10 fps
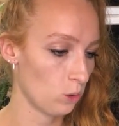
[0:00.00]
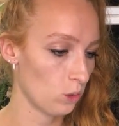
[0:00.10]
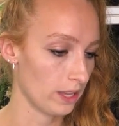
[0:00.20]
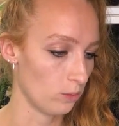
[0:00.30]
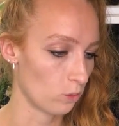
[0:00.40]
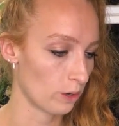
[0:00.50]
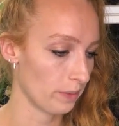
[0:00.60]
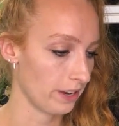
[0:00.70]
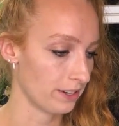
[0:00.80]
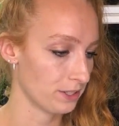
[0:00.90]
cool and
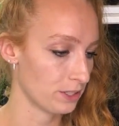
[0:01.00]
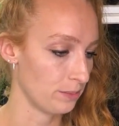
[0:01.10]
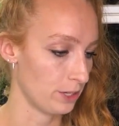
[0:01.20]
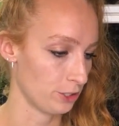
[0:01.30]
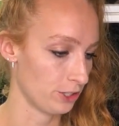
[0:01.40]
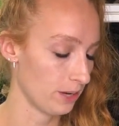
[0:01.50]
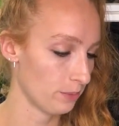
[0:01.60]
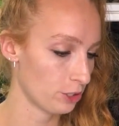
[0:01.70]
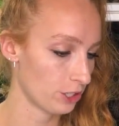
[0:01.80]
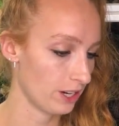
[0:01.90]
warm areas to measure
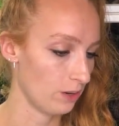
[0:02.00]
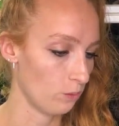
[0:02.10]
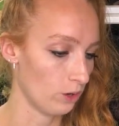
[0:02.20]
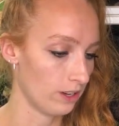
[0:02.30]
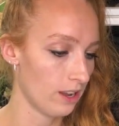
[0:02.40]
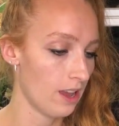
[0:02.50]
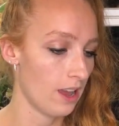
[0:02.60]
temperature and one